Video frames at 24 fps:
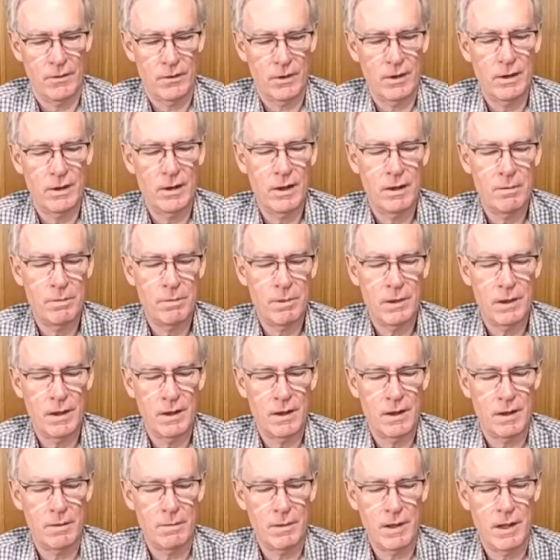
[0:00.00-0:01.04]
At Lily Pilly,
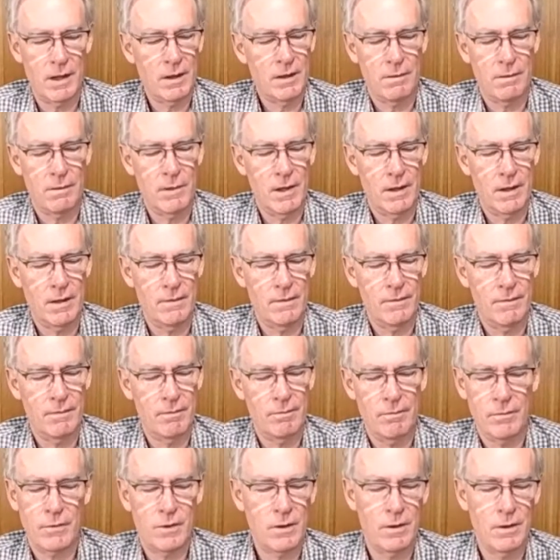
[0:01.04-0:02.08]
they make them out of
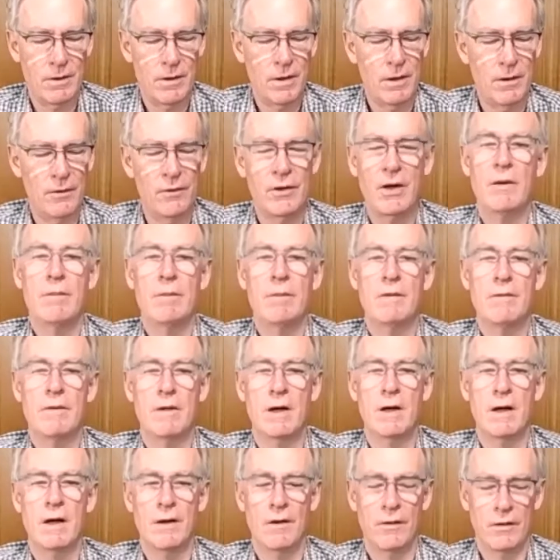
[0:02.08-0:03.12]
God knows how many
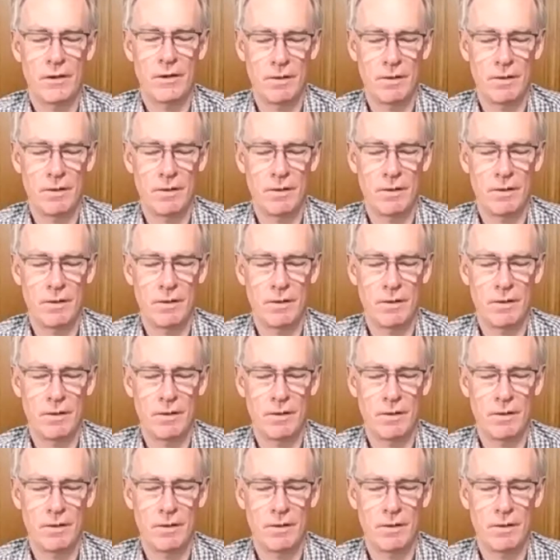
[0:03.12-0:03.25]
varieties.